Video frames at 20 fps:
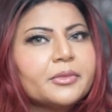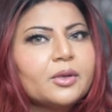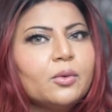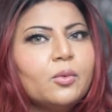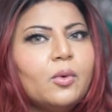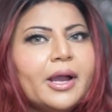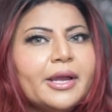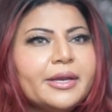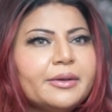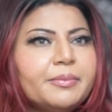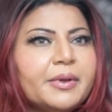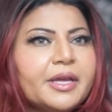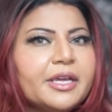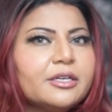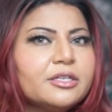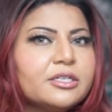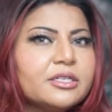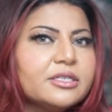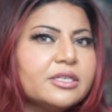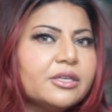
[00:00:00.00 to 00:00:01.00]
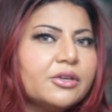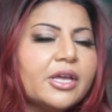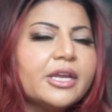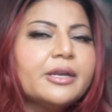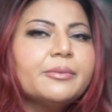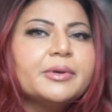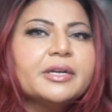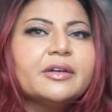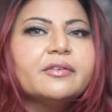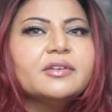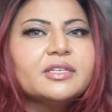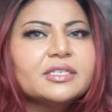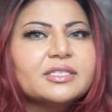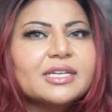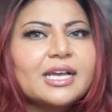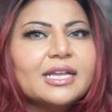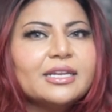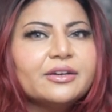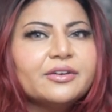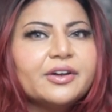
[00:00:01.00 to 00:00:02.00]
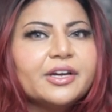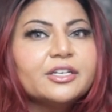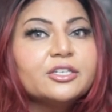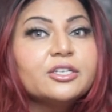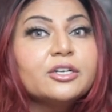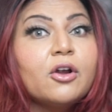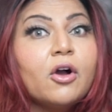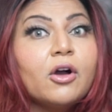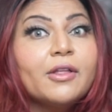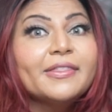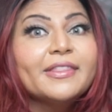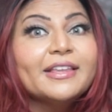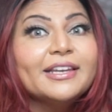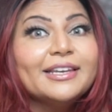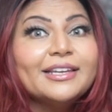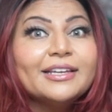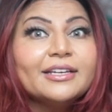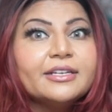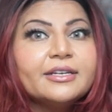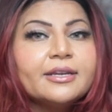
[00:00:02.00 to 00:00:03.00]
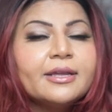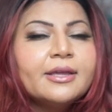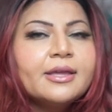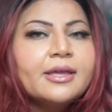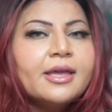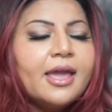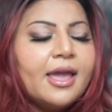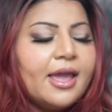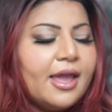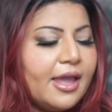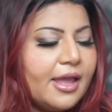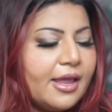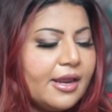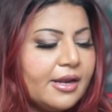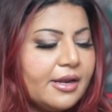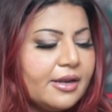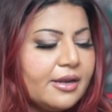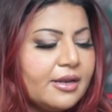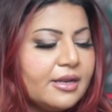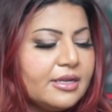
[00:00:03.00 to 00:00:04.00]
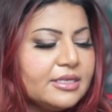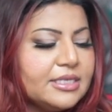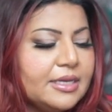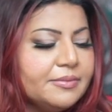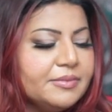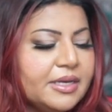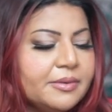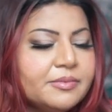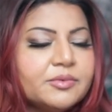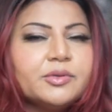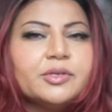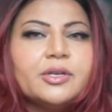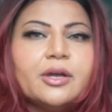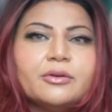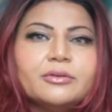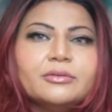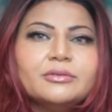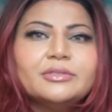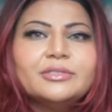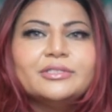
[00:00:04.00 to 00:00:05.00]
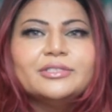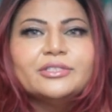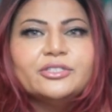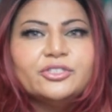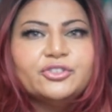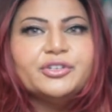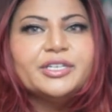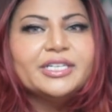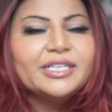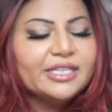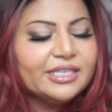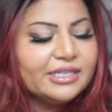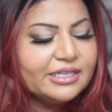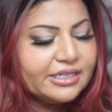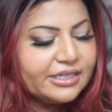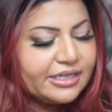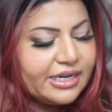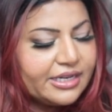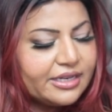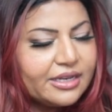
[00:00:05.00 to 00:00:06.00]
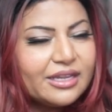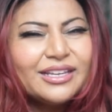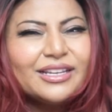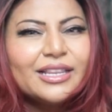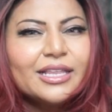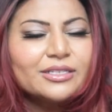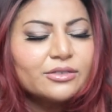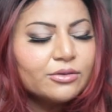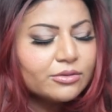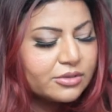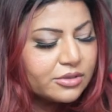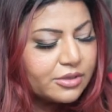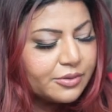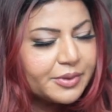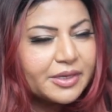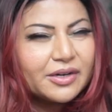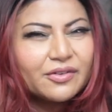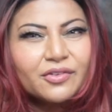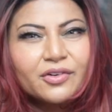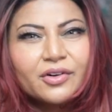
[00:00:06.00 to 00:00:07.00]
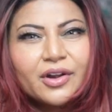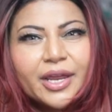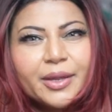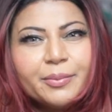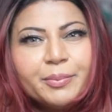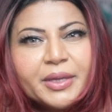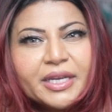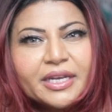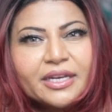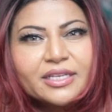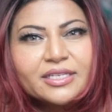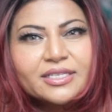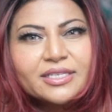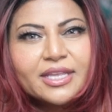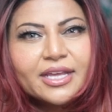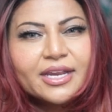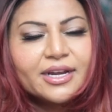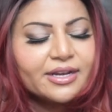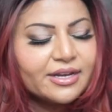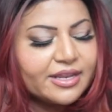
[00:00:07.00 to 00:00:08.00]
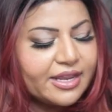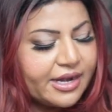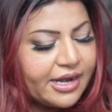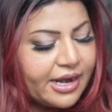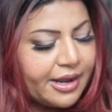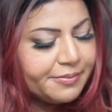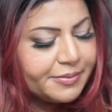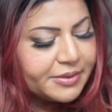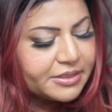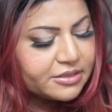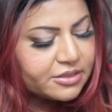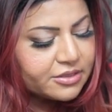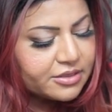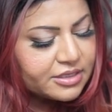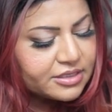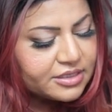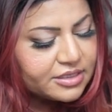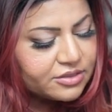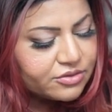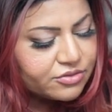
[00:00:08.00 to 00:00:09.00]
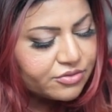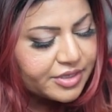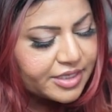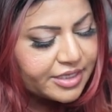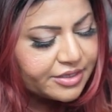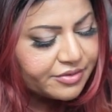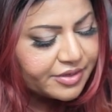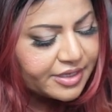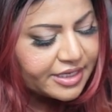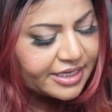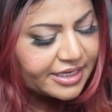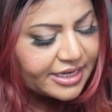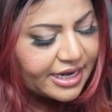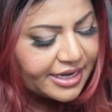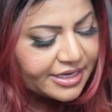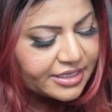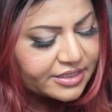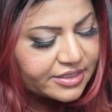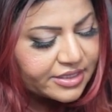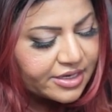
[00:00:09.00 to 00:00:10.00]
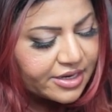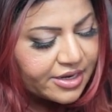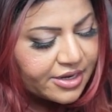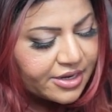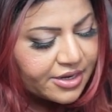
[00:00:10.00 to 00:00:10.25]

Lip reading: white patients, you get a bit of discoloration on the lid, and sometimes we don't treat the lid, and there's also a bit of crepiness that happens. So this is really, really nice